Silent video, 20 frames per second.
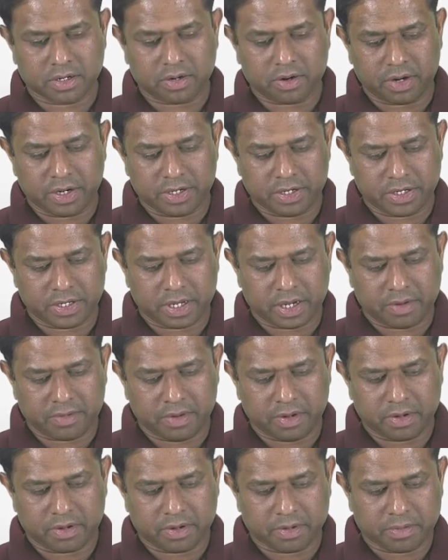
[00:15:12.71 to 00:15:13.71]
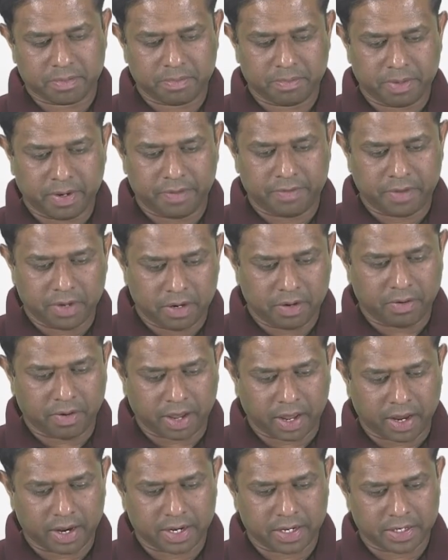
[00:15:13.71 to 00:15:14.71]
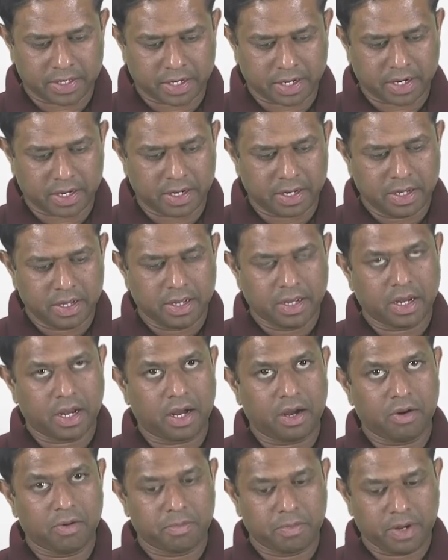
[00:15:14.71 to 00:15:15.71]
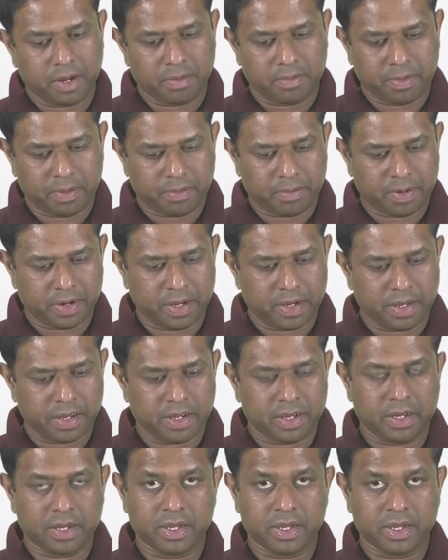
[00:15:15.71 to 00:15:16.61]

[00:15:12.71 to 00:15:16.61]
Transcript: question that we briefly look at is that how main memory